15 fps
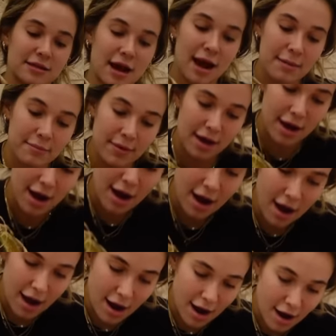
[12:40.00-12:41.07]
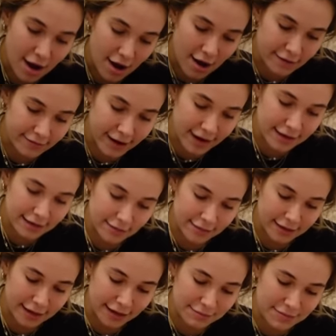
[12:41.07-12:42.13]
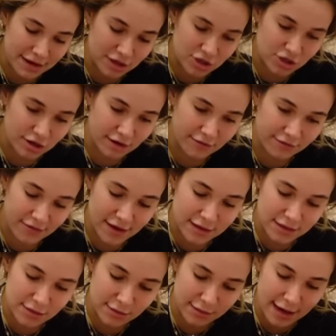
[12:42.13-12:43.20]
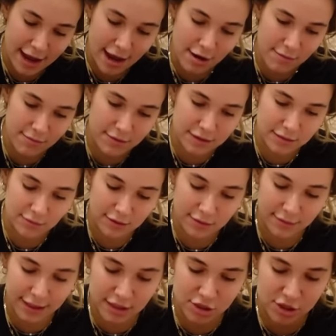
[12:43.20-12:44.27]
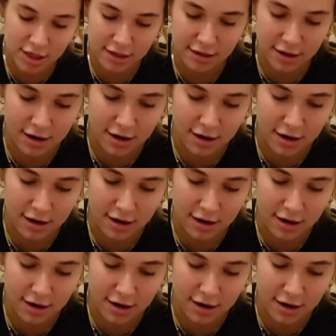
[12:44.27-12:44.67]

the top? All right, now we got to make sure it fits. You want to help? Let's rearrange it.